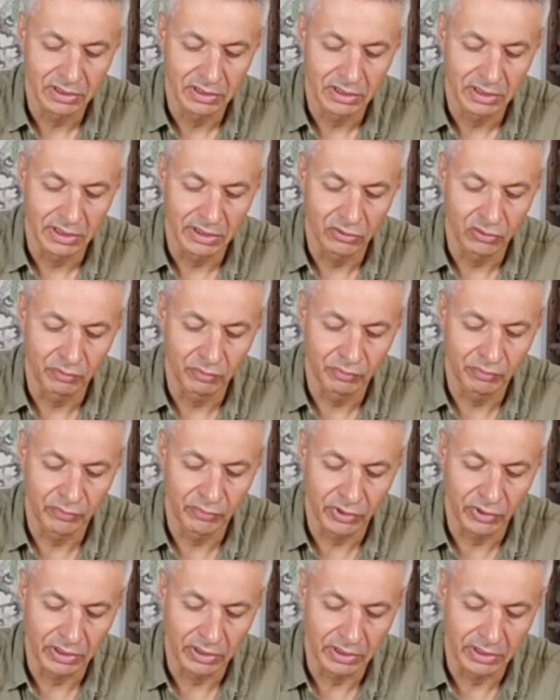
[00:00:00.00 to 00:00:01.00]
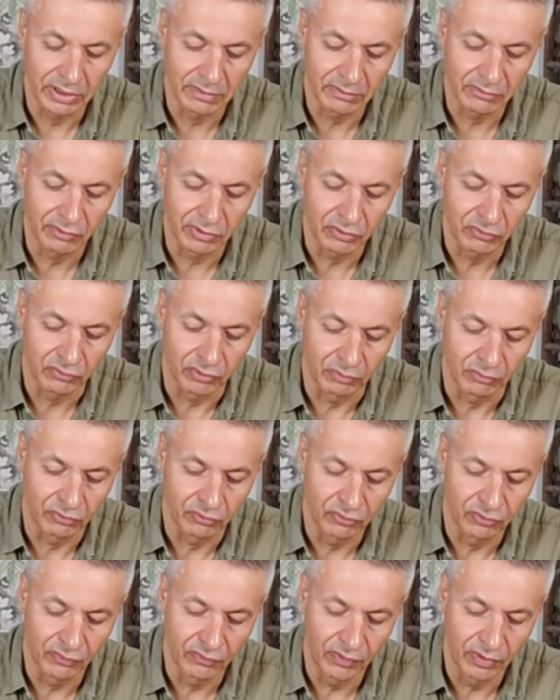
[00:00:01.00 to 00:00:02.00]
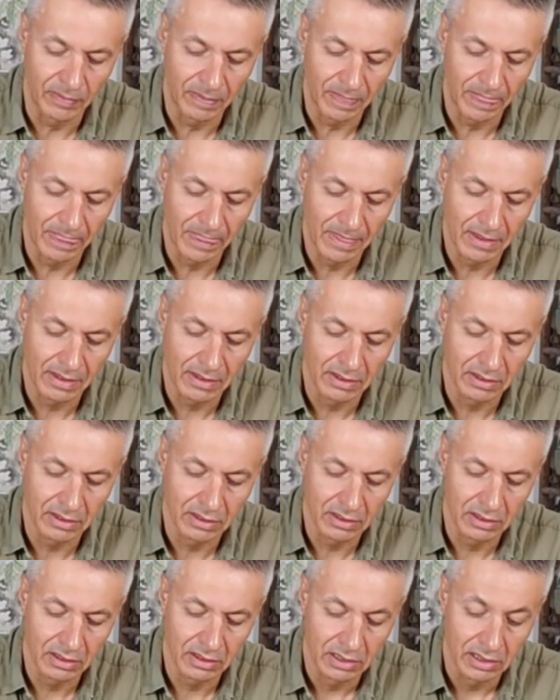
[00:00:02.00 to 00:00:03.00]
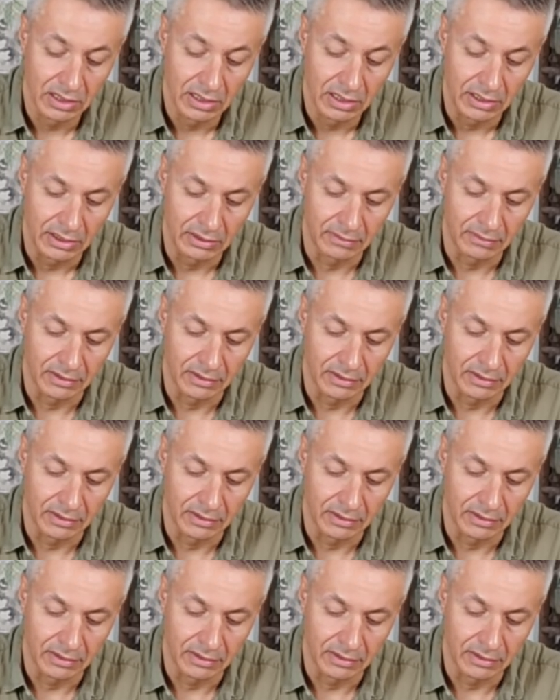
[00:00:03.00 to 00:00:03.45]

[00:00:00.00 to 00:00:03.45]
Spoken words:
I hope it's going to improve. It's